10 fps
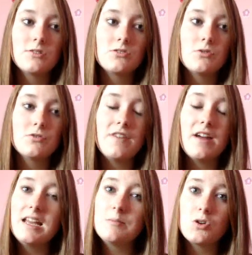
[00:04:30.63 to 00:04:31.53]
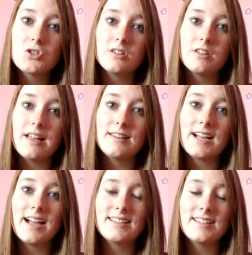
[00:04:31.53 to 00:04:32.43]
So it was a very emotional
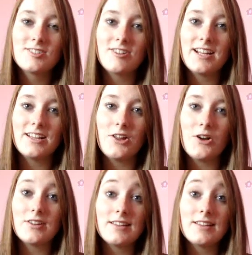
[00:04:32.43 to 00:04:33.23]
ending. I did cry a lot.